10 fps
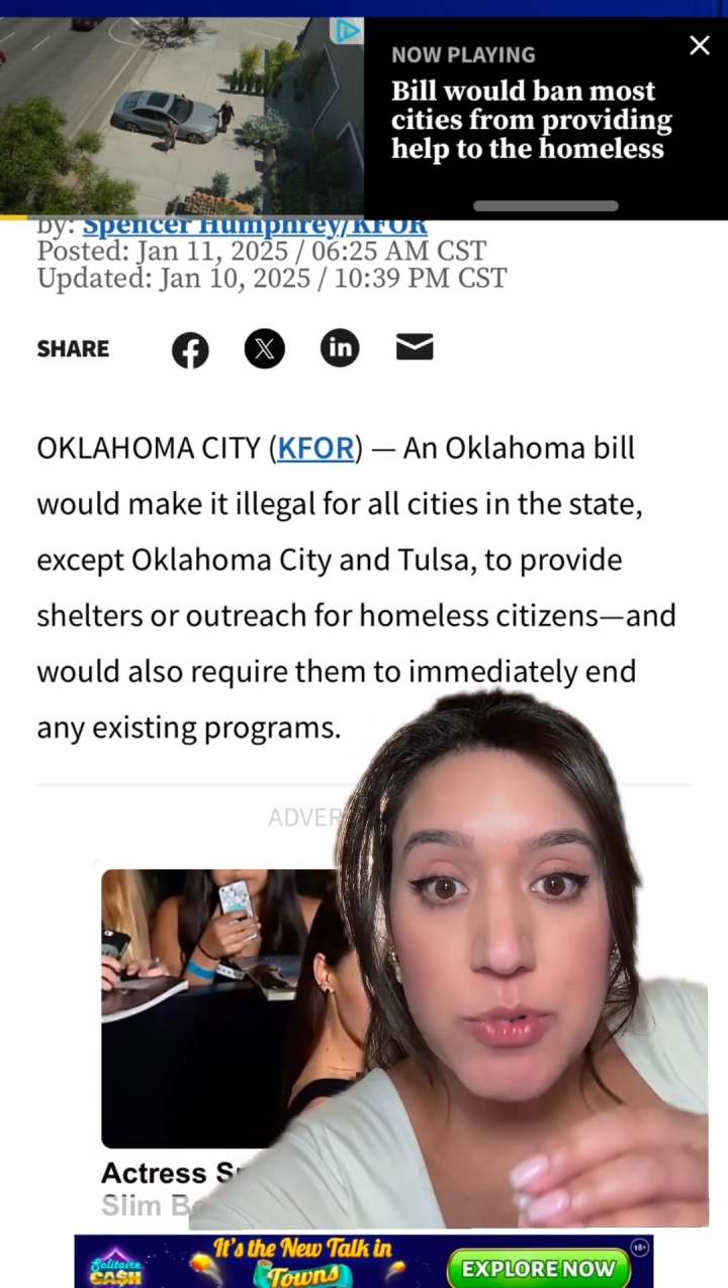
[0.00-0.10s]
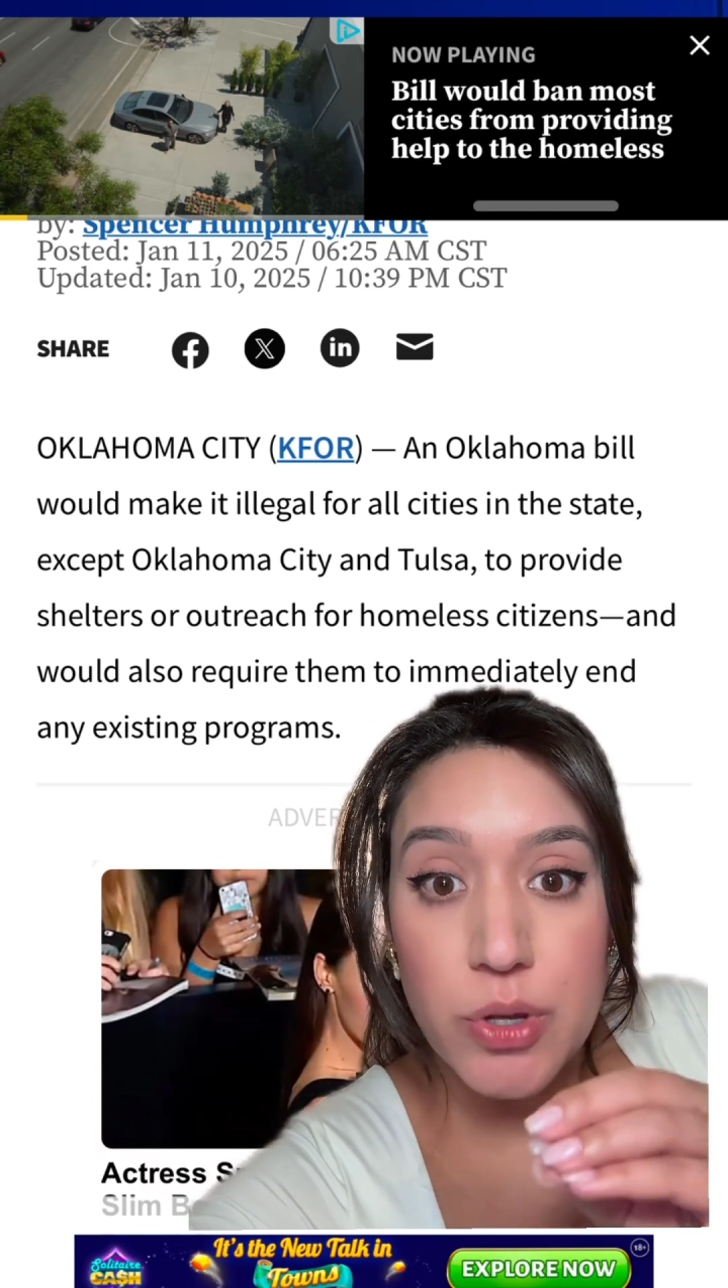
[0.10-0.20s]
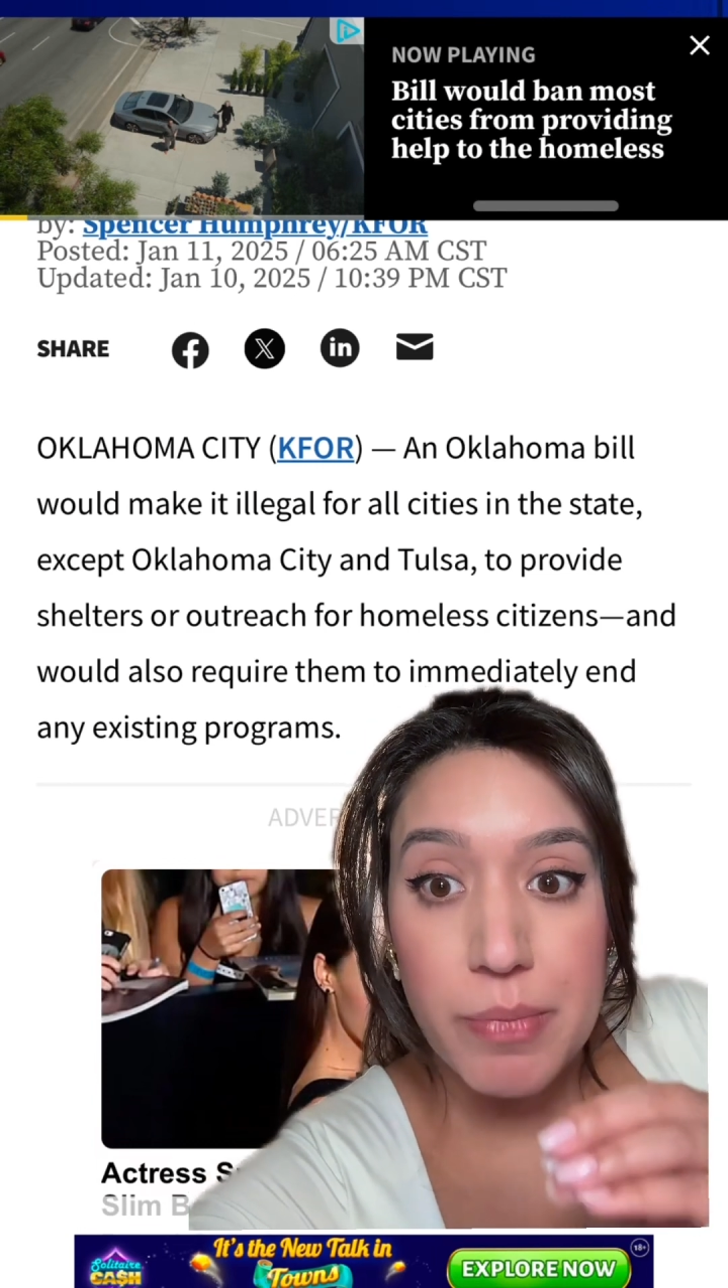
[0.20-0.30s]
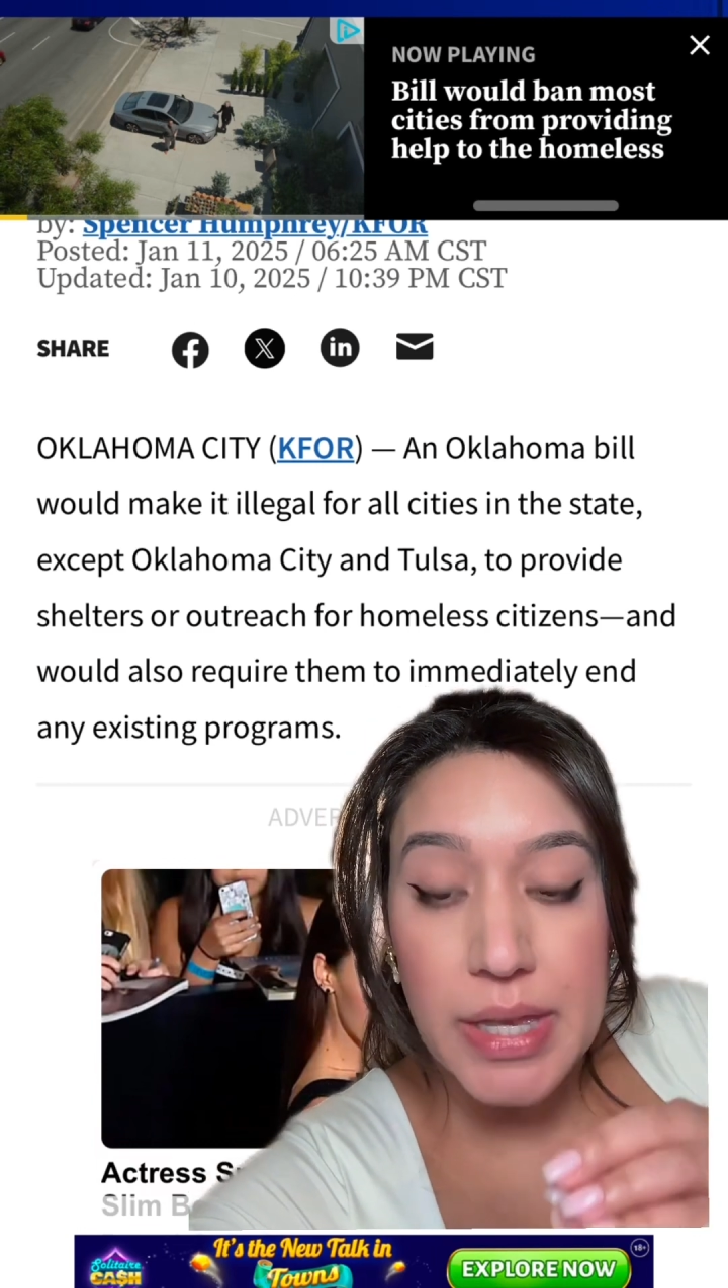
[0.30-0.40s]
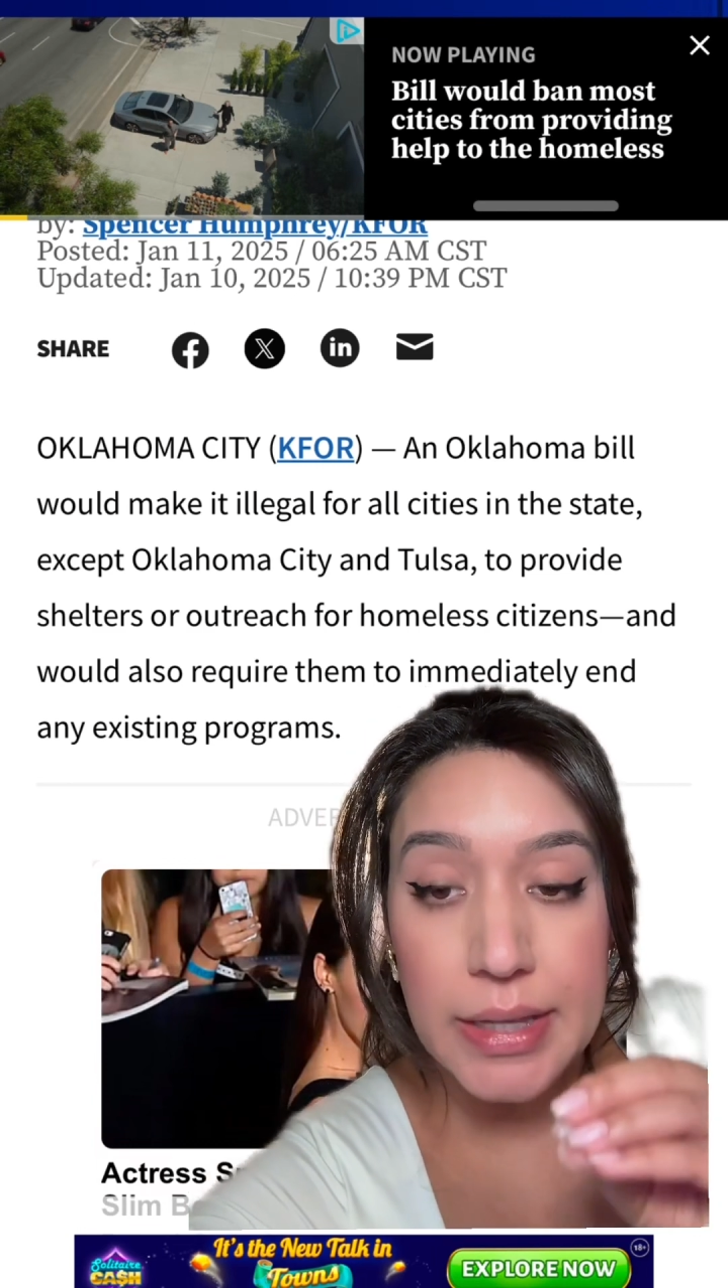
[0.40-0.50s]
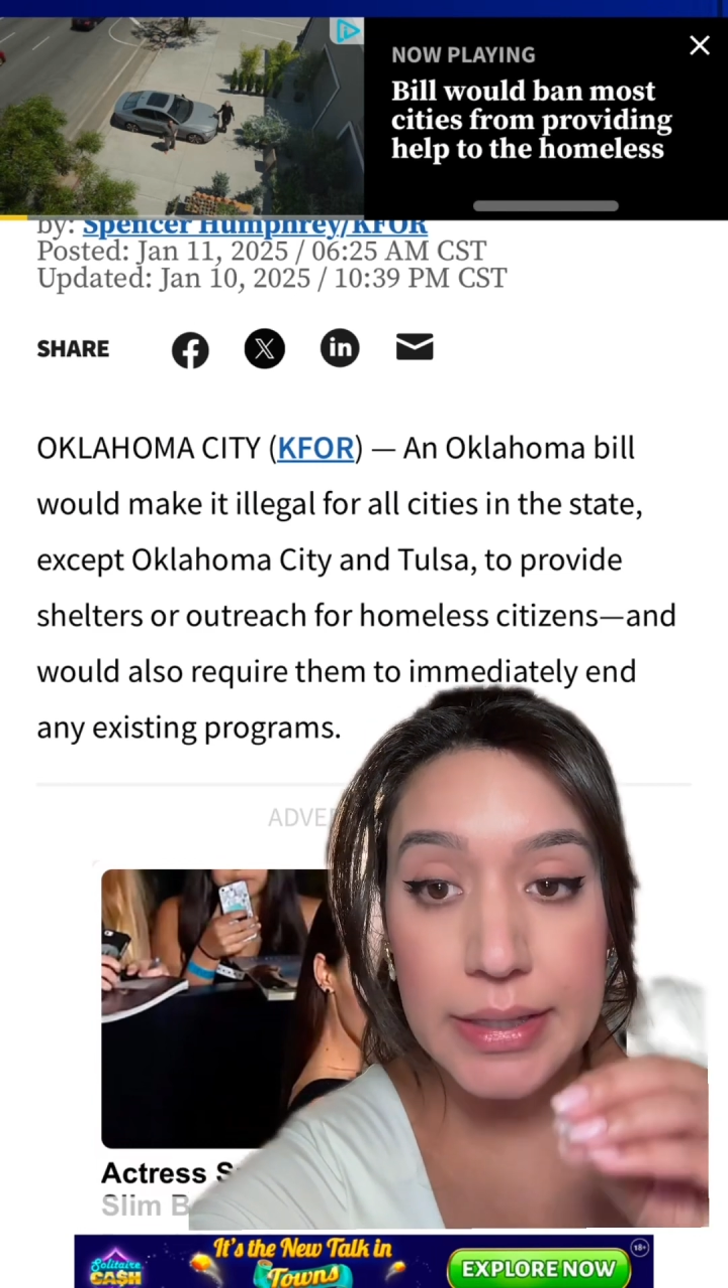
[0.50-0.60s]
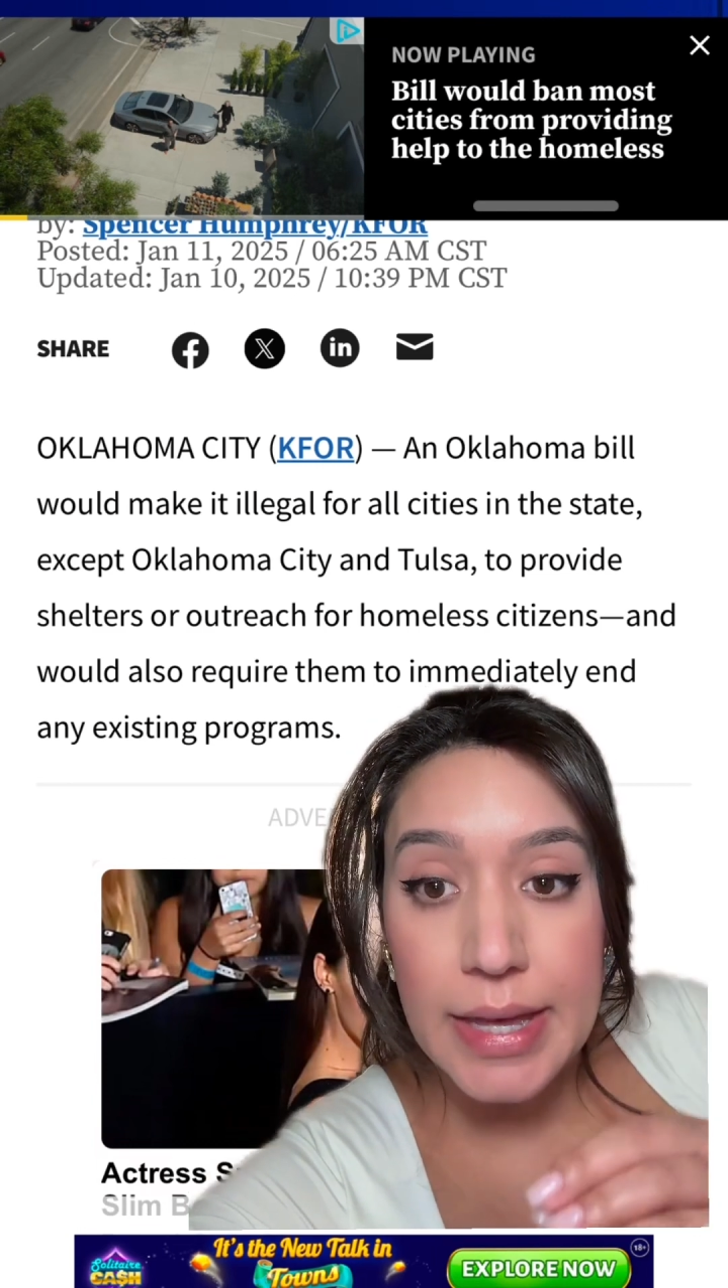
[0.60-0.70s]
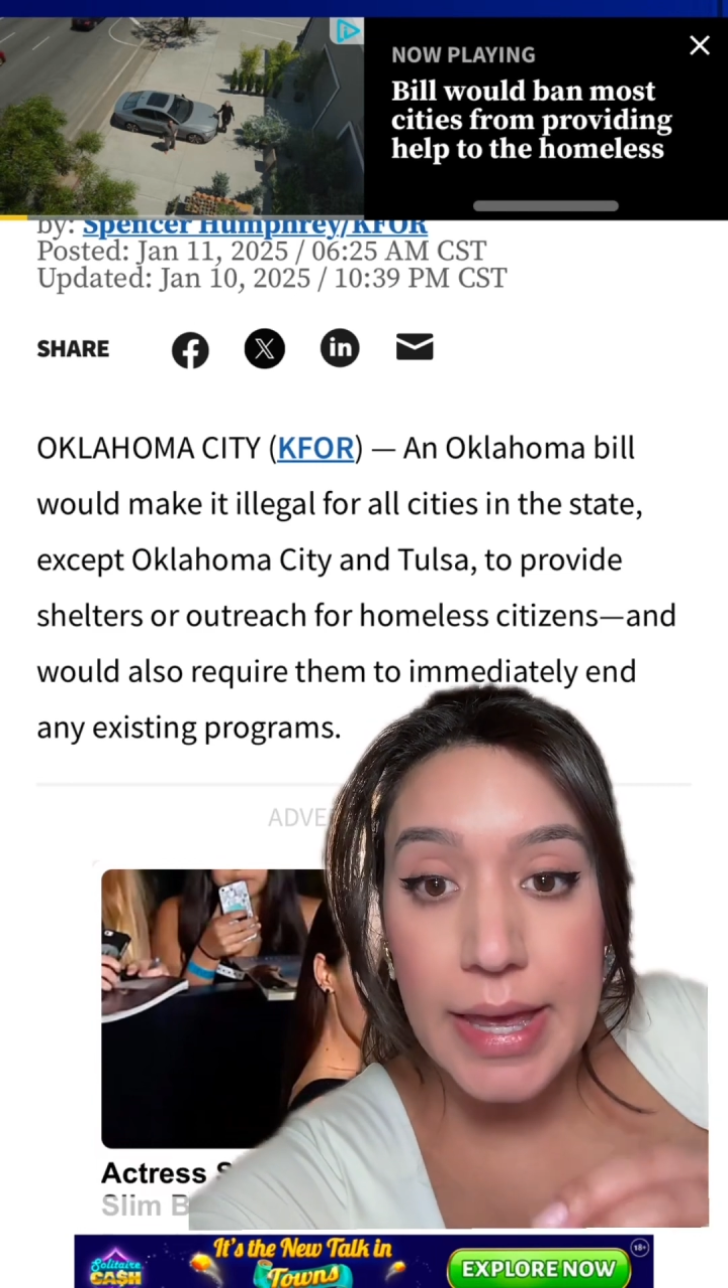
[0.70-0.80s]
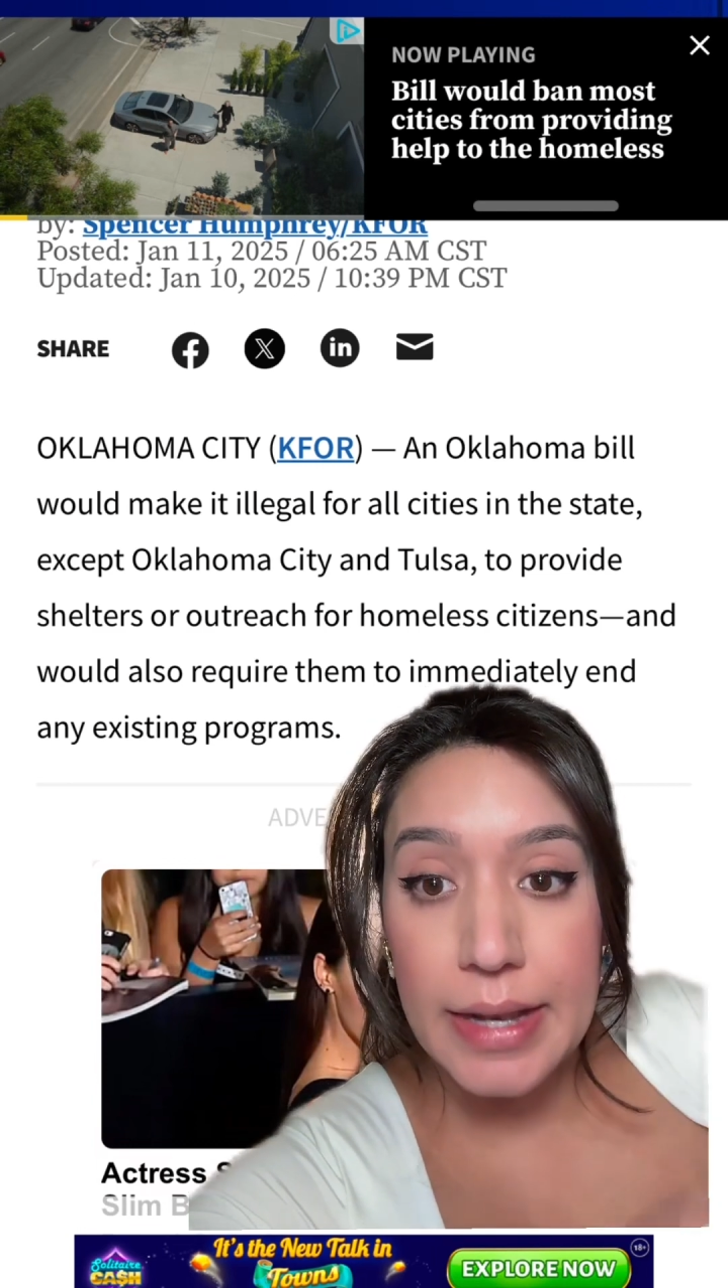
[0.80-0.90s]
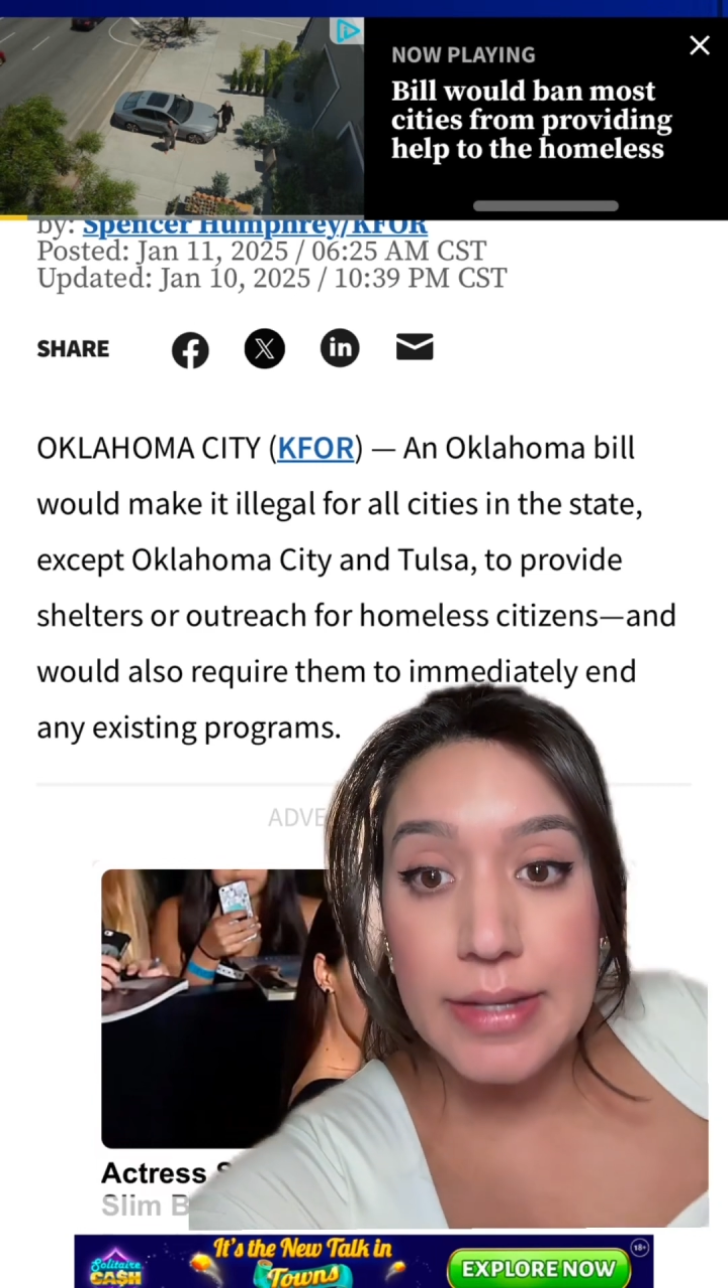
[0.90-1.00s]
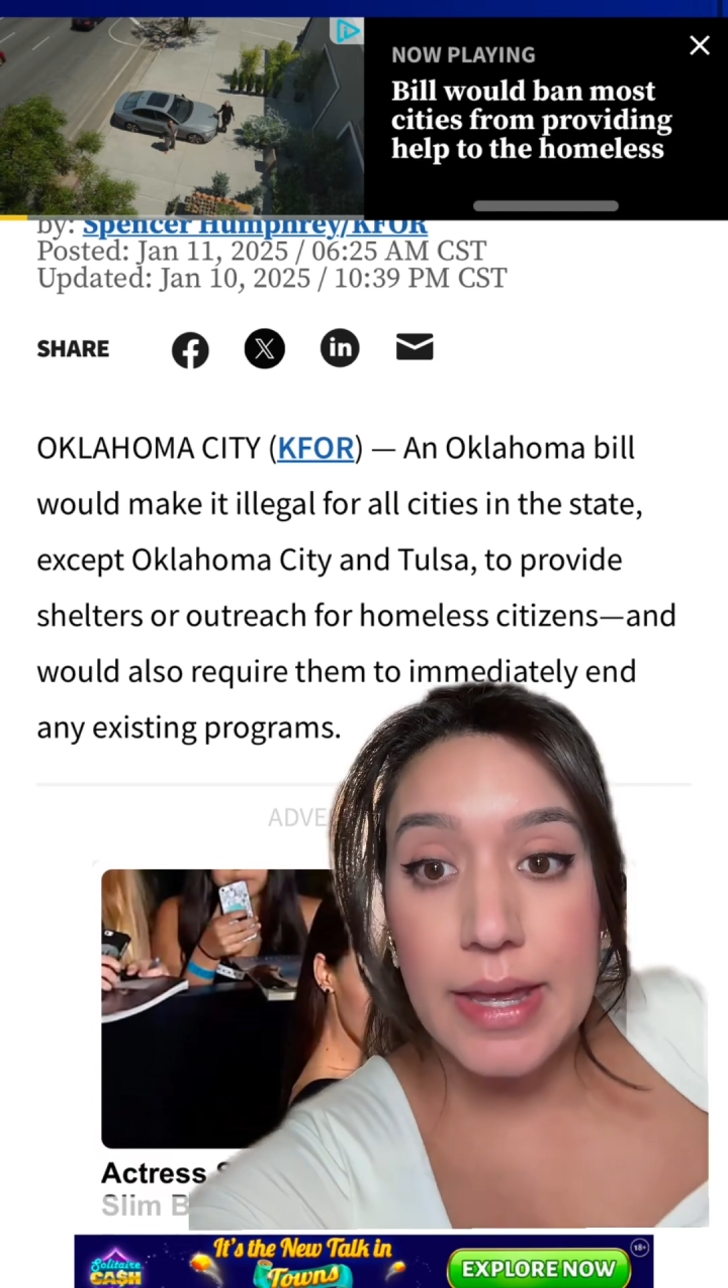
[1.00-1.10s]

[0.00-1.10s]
to immediately end